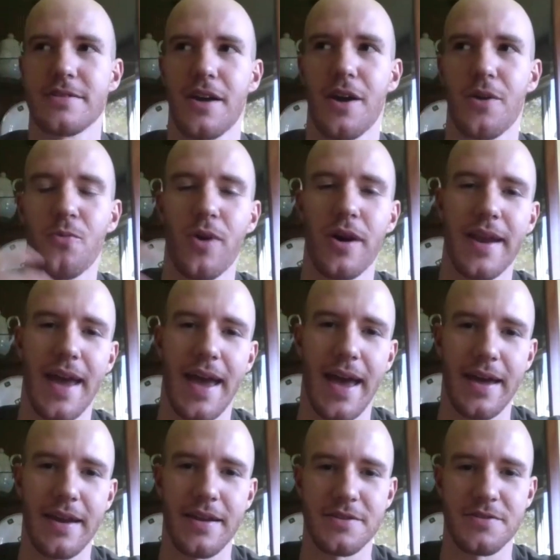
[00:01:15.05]
On one
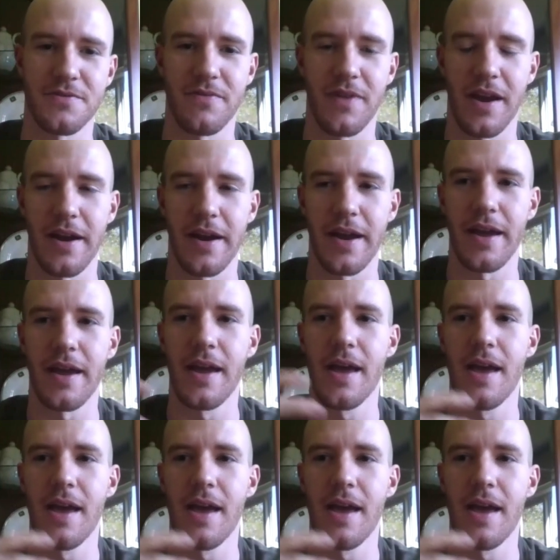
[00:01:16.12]
hand, it's very